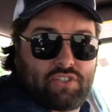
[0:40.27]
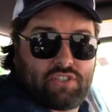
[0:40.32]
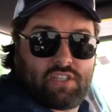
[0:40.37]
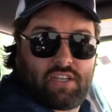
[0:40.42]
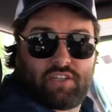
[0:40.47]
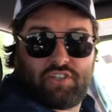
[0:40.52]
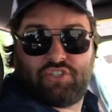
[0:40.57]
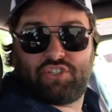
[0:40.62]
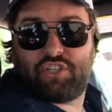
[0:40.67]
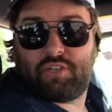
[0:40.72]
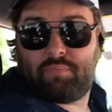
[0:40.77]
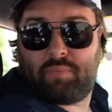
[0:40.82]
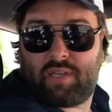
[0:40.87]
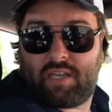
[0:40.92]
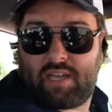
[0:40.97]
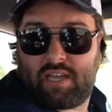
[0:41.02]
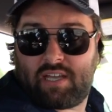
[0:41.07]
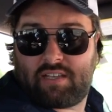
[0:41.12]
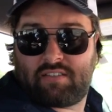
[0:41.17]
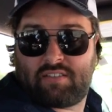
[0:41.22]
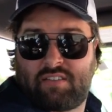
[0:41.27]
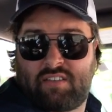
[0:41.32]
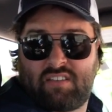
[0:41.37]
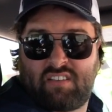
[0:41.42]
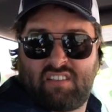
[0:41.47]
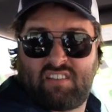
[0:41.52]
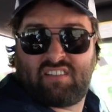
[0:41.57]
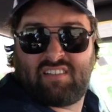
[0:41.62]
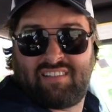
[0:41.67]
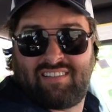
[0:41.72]
just like GPS.
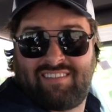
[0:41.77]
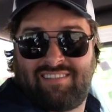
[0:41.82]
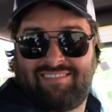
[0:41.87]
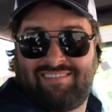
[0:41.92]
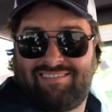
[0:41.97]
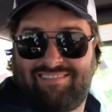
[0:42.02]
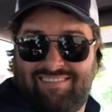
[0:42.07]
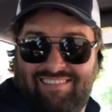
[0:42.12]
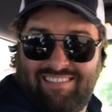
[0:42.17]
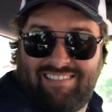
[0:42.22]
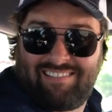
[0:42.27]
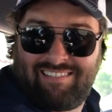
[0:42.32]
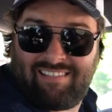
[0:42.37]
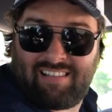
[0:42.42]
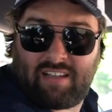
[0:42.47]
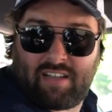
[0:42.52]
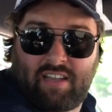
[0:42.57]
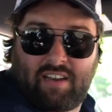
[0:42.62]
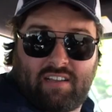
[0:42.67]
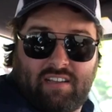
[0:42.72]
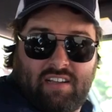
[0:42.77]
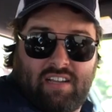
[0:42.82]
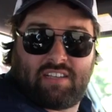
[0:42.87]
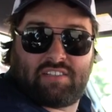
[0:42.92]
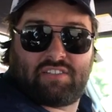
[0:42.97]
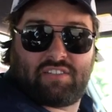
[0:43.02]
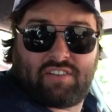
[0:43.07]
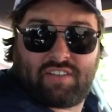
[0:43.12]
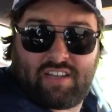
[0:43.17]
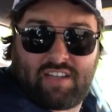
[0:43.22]
I got a
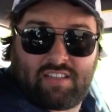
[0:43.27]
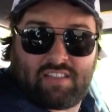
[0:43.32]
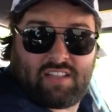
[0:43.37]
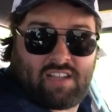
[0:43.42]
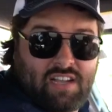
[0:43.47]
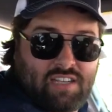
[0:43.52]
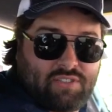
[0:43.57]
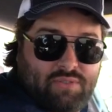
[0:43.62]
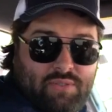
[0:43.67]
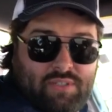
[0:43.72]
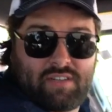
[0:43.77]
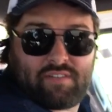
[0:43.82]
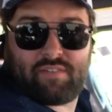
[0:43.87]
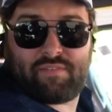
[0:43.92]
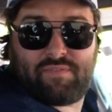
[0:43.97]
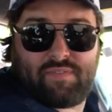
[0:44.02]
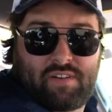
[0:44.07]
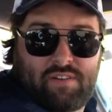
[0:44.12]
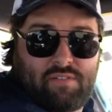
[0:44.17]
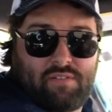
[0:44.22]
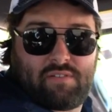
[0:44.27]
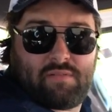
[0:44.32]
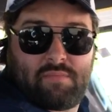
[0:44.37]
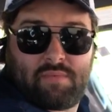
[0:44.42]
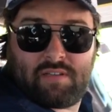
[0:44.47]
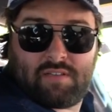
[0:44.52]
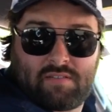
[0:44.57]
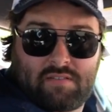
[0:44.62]
cousin who got lost. We never found him.